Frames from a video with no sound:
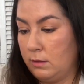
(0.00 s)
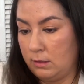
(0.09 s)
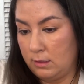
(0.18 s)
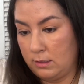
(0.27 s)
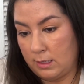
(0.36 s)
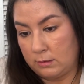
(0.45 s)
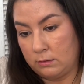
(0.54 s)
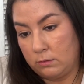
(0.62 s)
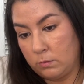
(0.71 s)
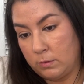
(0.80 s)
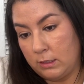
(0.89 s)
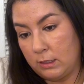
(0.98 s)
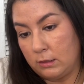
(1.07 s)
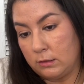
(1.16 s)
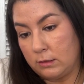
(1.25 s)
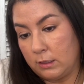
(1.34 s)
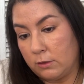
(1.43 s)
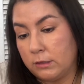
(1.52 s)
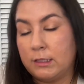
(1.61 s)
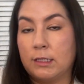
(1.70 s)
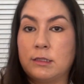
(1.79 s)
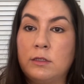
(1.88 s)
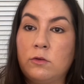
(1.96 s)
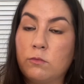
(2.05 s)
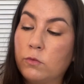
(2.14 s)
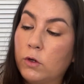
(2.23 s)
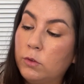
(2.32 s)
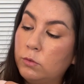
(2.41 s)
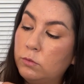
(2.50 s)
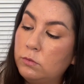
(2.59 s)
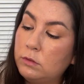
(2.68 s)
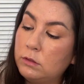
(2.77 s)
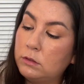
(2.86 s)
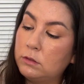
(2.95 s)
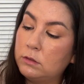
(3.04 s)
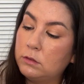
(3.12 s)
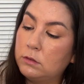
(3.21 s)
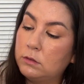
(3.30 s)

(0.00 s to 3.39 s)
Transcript: The next one is Iridescent Rose.